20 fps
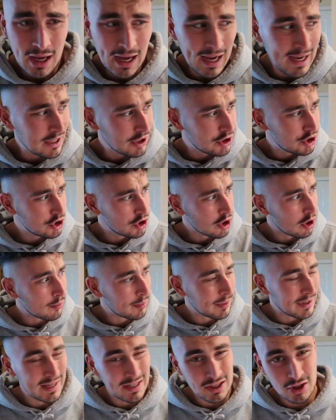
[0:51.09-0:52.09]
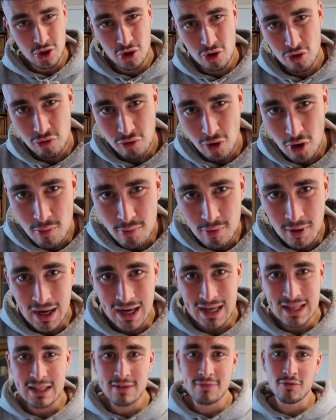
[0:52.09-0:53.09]
a shop in Crowborough
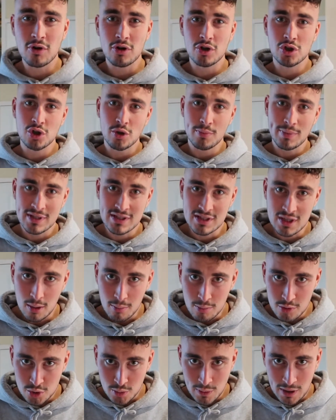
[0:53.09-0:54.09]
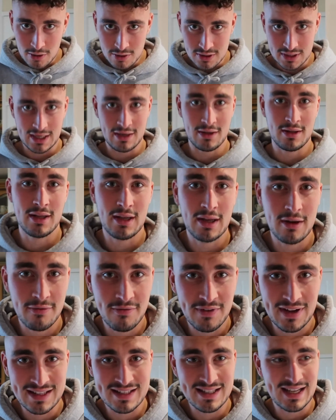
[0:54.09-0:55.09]
and they've got a shop in Tunbridge Wells now, and they are
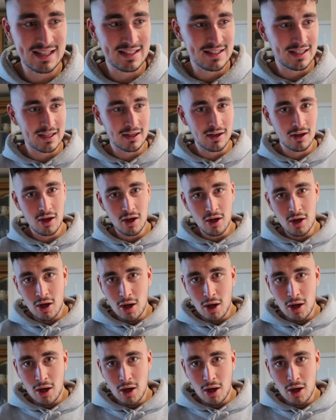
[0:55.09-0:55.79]
fantastic.